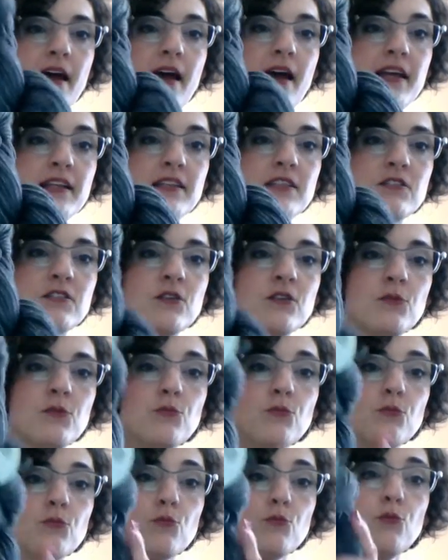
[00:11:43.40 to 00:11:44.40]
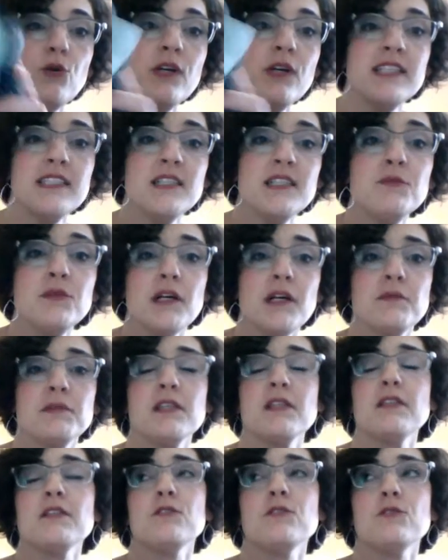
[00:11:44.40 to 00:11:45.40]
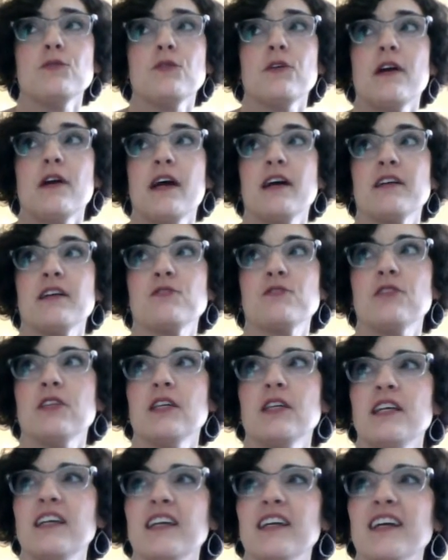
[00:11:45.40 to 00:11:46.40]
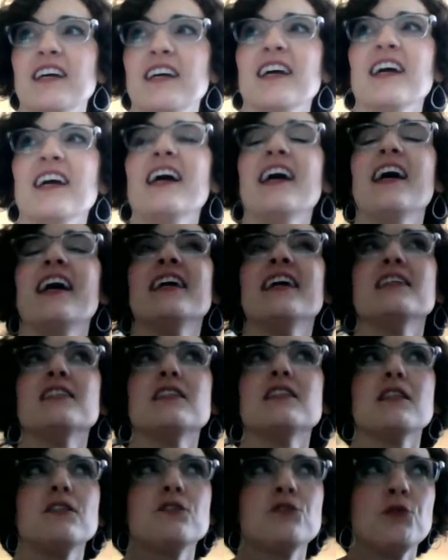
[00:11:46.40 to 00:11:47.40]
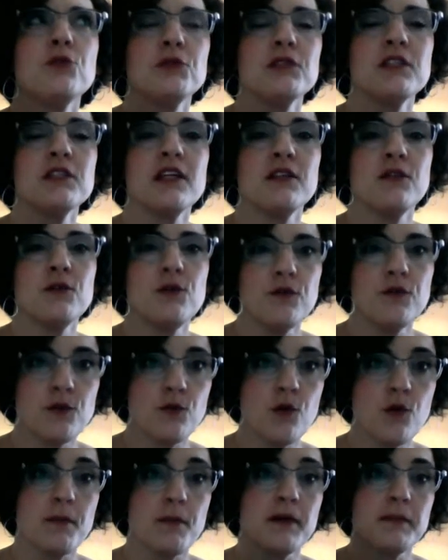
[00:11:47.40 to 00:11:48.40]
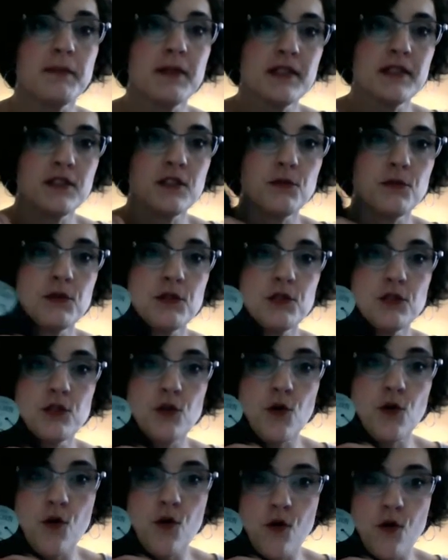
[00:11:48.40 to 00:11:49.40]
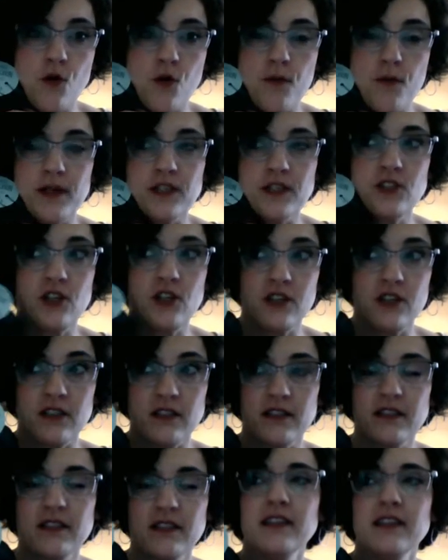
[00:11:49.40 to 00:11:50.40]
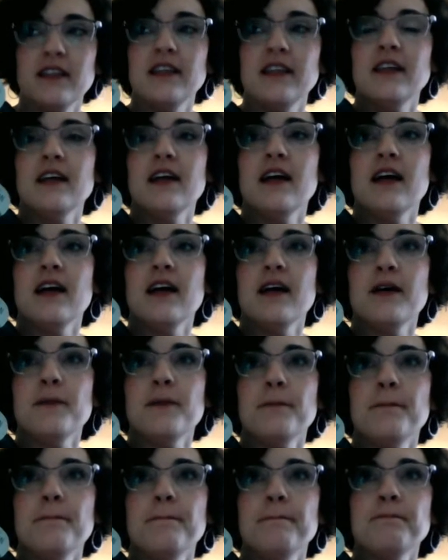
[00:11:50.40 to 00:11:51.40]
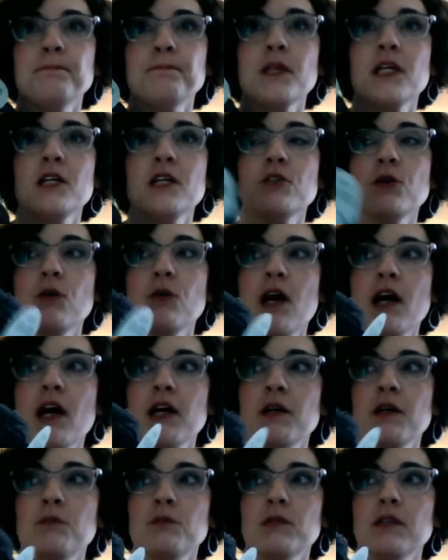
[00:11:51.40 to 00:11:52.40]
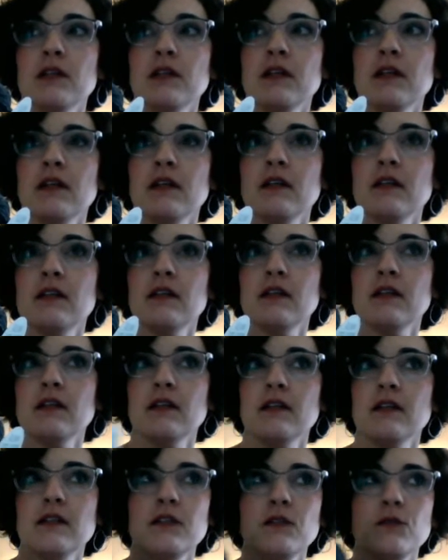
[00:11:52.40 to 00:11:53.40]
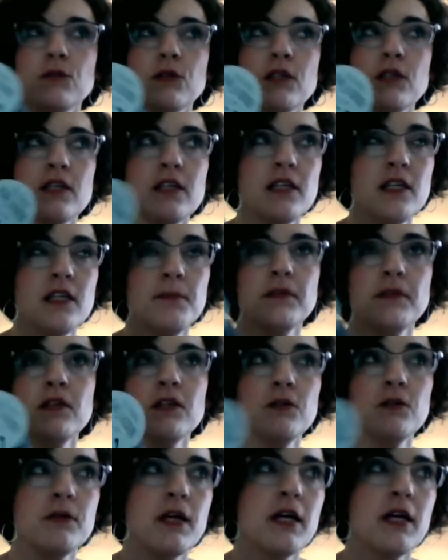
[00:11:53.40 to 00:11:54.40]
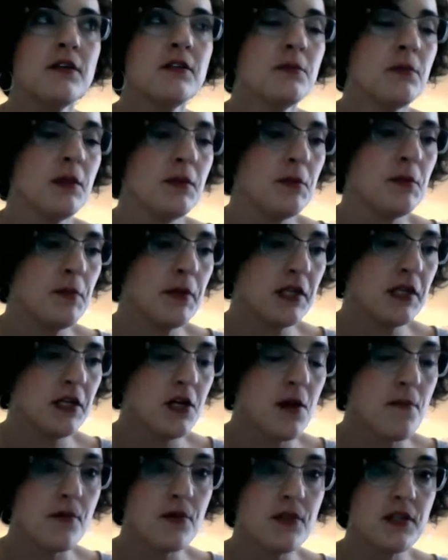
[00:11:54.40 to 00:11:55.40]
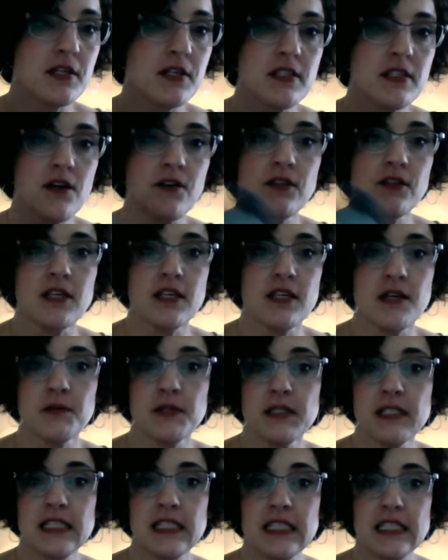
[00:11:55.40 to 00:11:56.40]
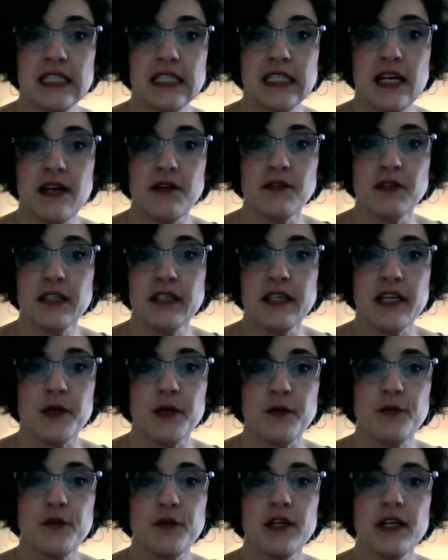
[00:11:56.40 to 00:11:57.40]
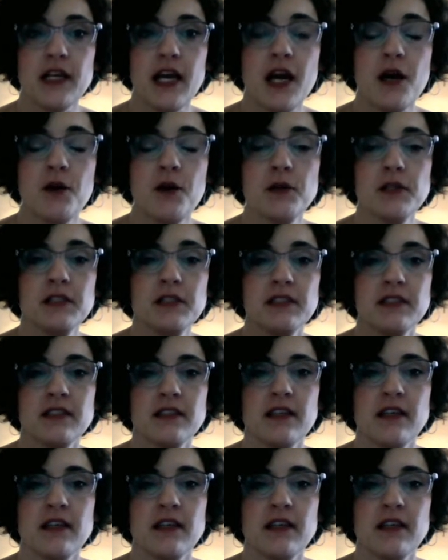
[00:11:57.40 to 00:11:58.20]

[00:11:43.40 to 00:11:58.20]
And so what I did when I was at the store actually is the store was kind of overwhelming because there was so much yarn. So I would, you know, get up and look around and maybe pick a couple of things out, and then I would sit down and knit for an hour.